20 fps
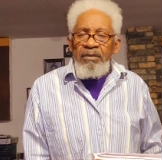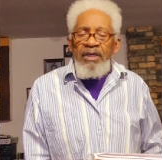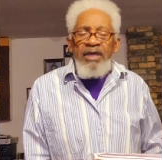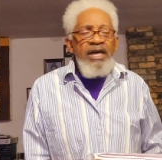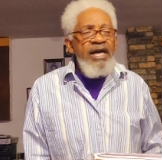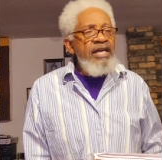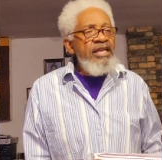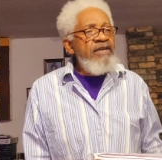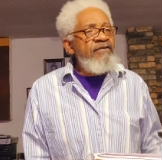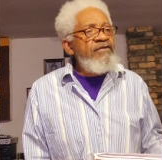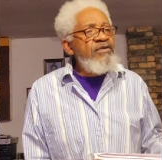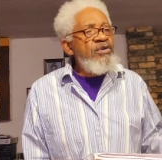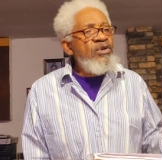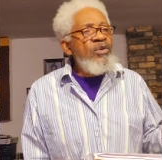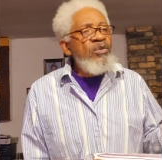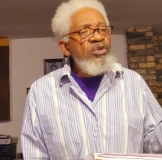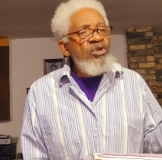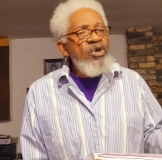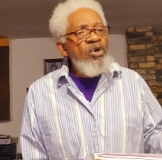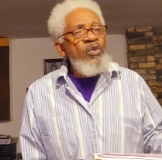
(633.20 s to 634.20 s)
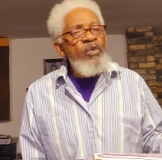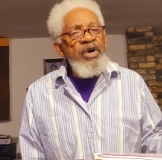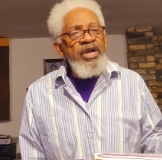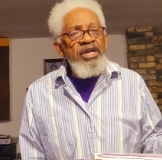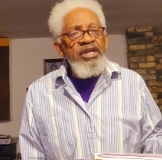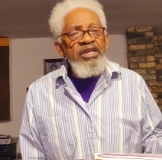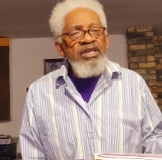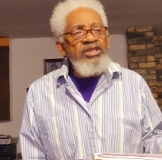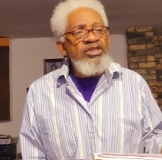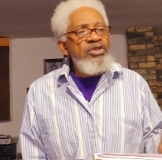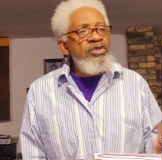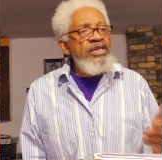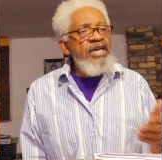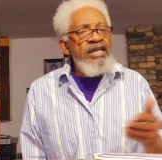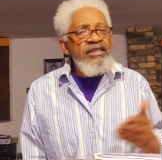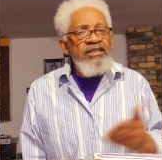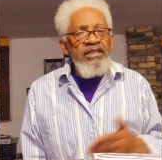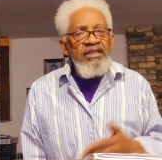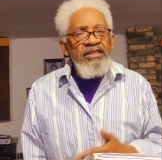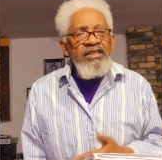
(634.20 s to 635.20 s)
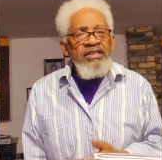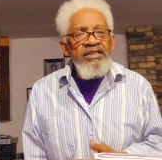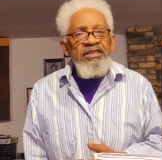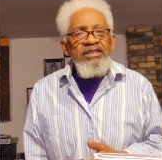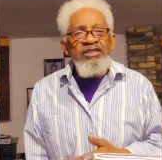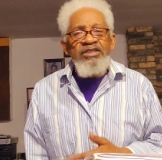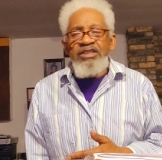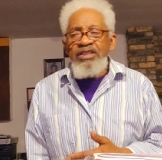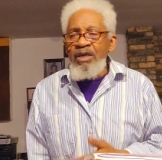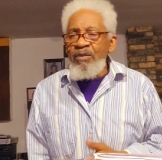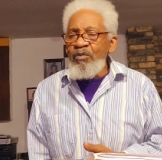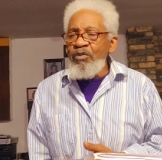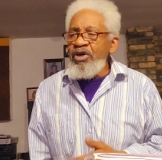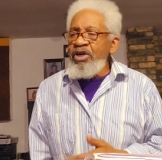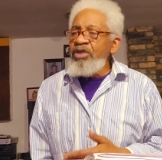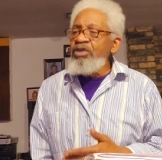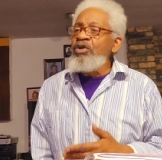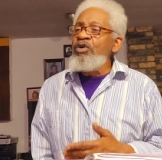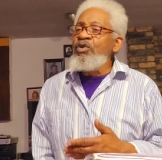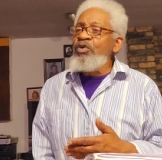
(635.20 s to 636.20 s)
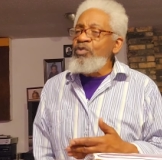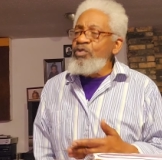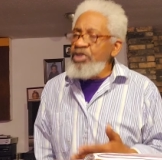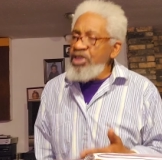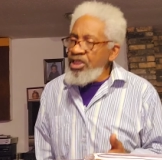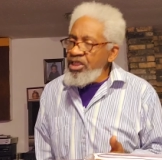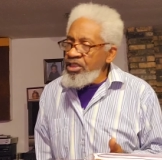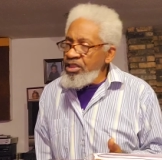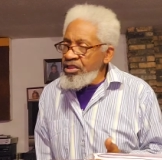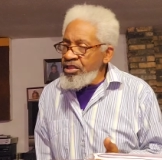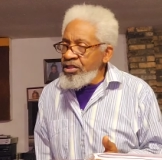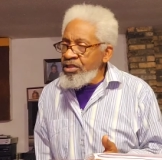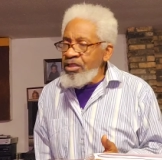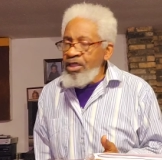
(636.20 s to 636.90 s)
And if you don't know what it is, you got to listen to someone who does.